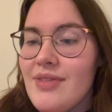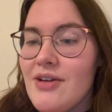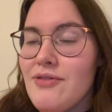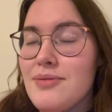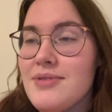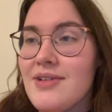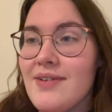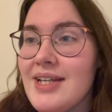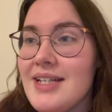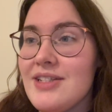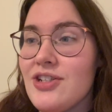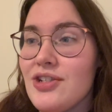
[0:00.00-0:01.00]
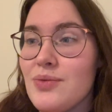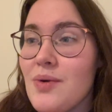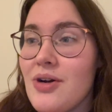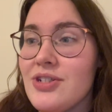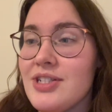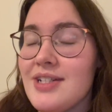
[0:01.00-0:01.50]
from something he's just
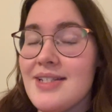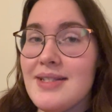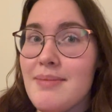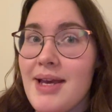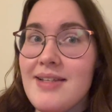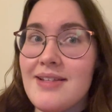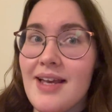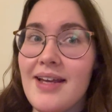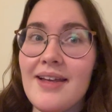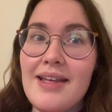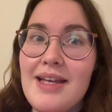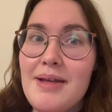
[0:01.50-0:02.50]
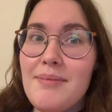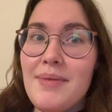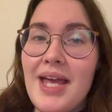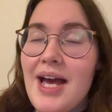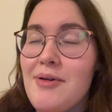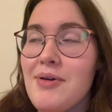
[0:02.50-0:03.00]
watched is amazing.
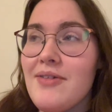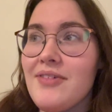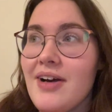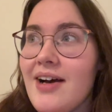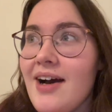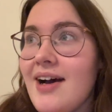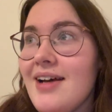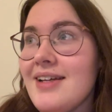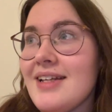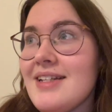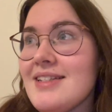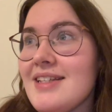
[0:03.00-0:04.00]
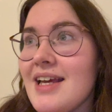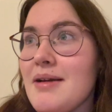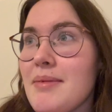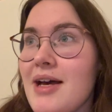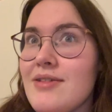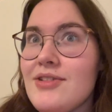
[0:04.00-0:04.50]
Me, however, I can sing
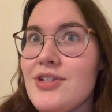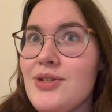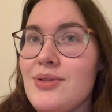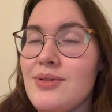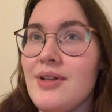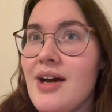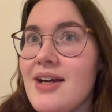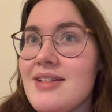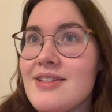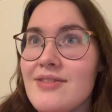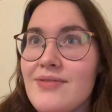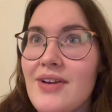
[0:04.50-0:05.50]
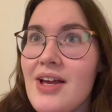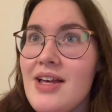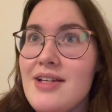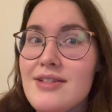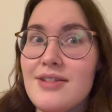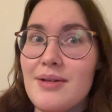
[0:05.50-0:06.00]
about two lines of
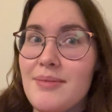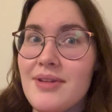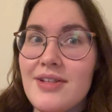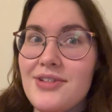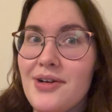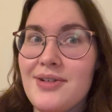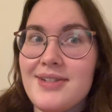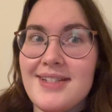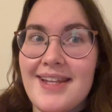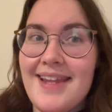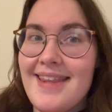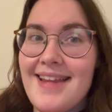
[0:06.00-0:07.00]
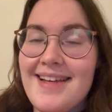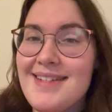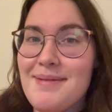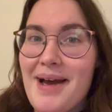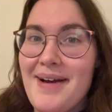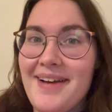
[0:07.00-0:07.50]
some of the songs and then that's
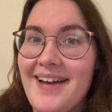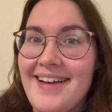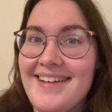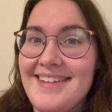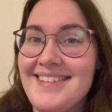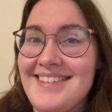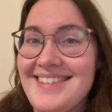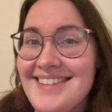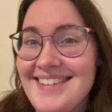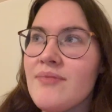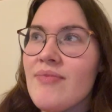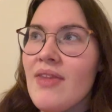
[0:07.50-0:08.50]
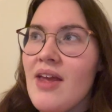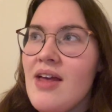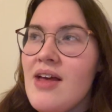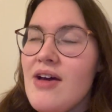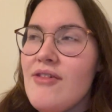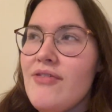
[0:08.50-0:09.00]
about it.
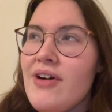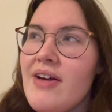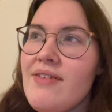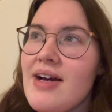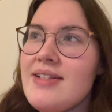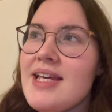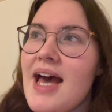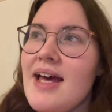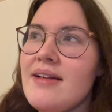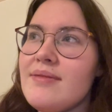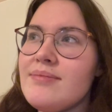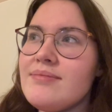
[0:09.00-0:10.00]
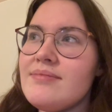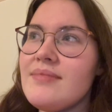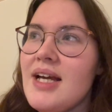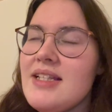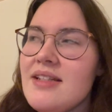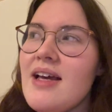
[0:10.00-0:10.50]
5 out of 10.
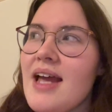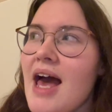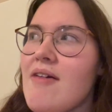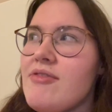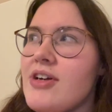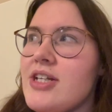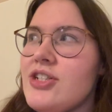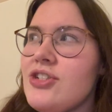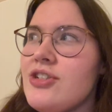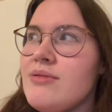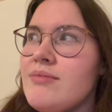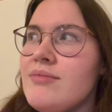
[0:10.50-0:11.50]
It's like average.